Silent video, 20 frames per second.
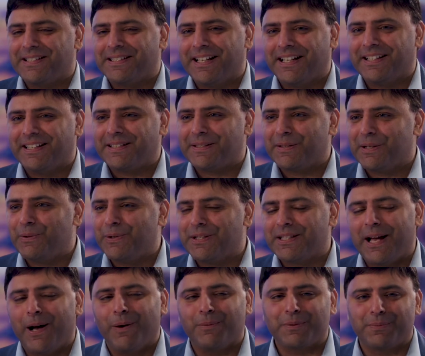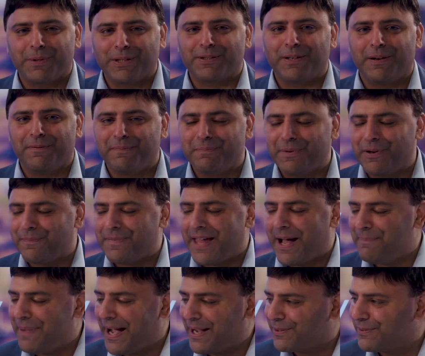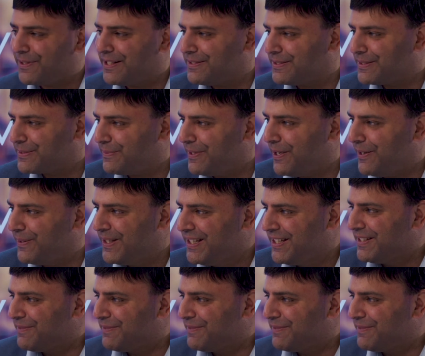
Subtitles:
and it always helps because I've built that background as well.